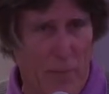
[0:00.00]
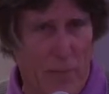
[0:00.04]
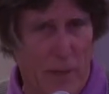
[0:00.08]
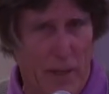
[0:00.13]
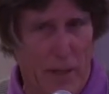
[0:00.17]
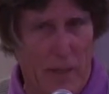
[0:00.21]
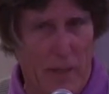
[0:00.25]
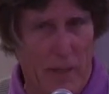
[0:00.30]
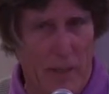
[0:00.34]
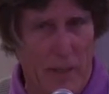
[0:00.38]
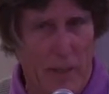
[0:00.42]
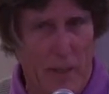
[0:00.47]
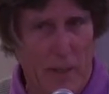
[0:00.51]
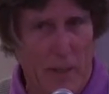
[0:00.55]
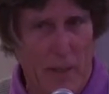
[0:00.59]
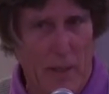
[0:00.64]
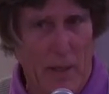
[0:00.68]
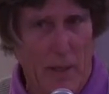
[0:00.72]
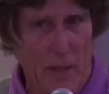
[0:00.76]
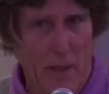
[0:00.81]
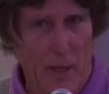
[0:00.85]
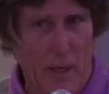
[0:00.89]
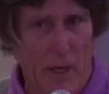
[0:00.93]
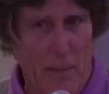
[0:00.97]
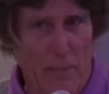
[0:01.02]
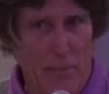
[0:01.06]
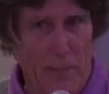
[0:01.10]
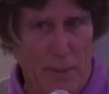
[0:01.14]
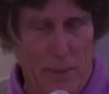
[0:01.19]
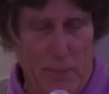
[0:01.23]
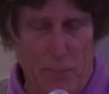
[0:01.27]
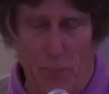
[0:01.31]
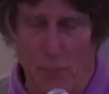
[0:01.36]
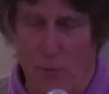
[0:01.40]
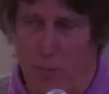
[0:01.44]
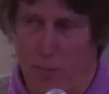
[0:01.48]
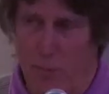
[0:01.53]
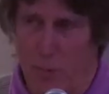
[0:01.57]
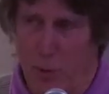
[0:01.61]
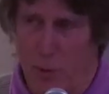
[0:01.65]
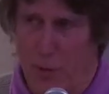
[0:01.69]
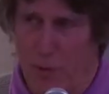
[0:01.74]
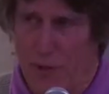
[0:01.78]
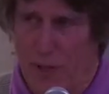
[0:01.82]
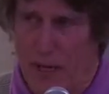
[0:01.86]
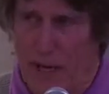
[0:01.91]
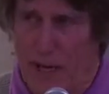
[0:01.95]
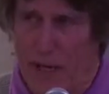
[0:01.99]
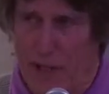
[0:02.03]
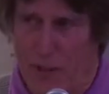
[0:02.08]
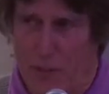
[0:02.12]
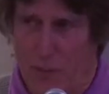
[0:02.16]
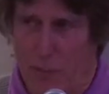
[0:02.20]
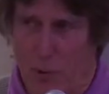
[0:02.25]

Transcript: many uh, people with blue tags.